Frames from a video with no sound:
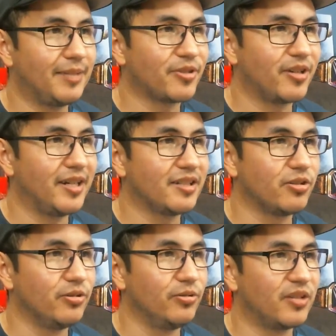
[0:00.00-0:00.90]
trying
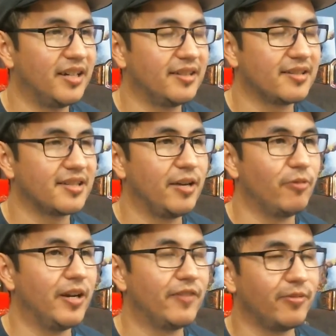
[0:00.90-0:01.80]
to kind of stay
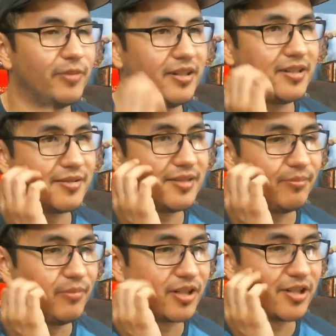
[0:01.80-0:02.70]
away from it as
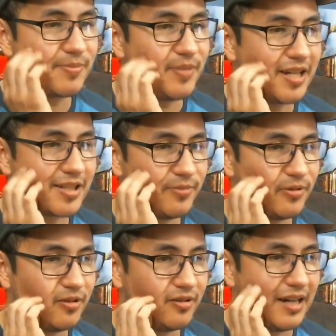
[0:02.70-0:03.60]
much as possible.